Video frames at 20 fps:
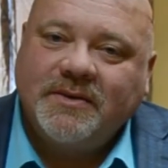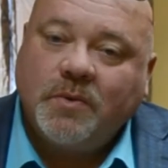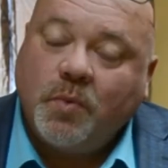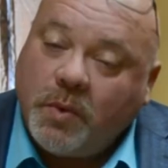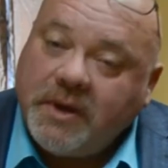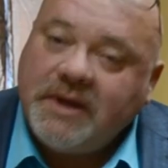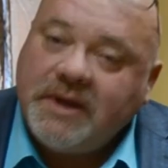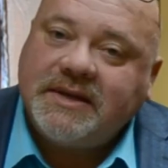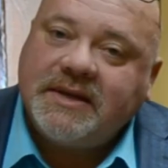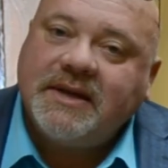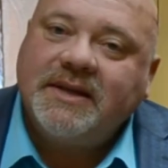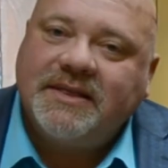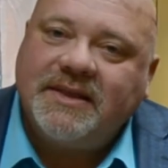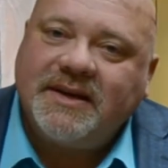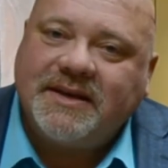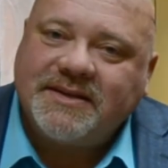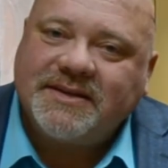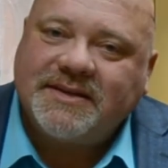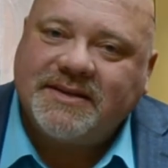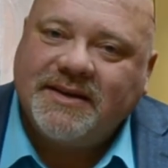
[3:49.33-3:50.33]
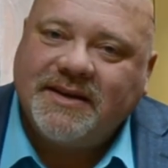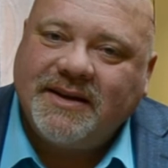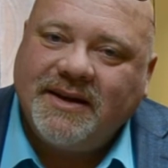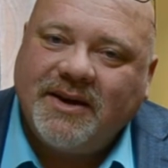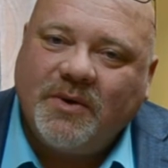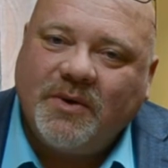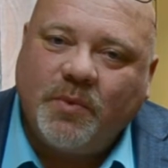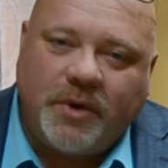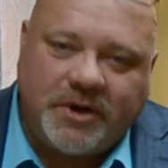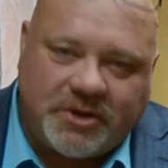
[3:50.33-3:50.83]
We did this.
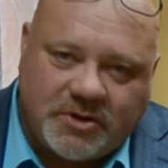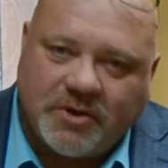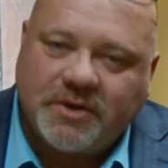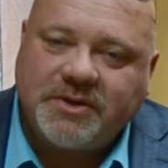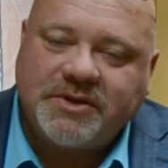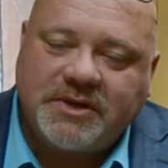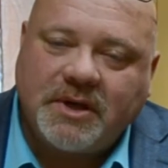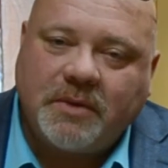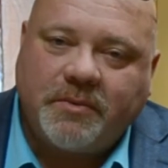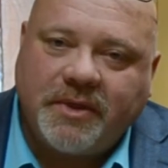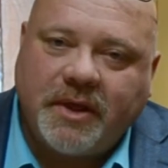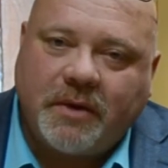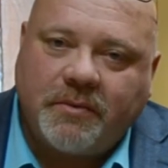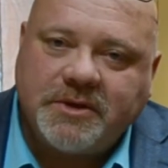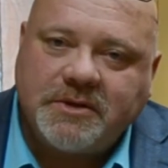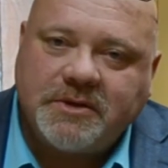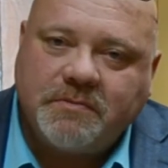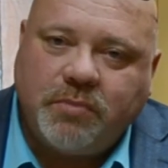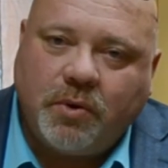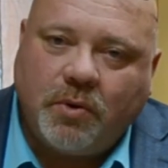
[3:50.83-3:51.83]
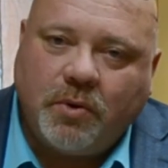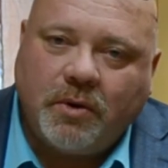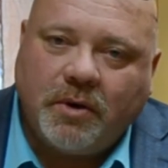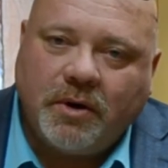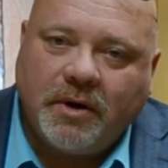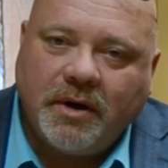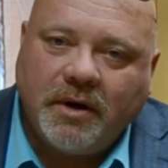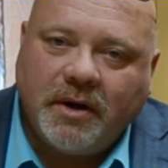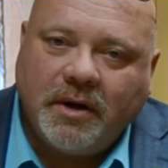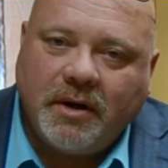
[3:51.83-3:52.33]
We took someone that was
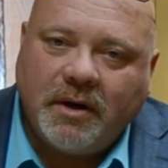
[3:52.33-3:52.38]
poor.